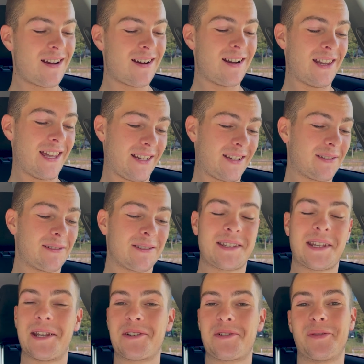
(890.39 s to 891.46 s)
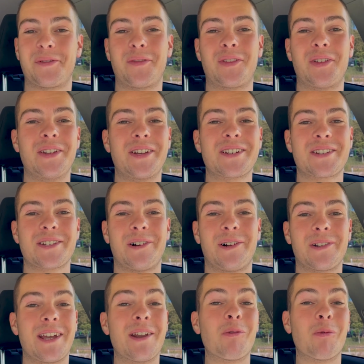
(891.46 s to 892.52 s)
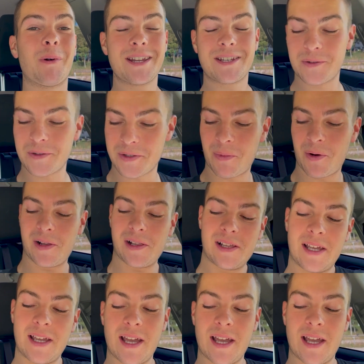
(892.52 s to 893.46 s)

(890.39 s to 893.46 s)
are like 10 to 15 years old and way too small,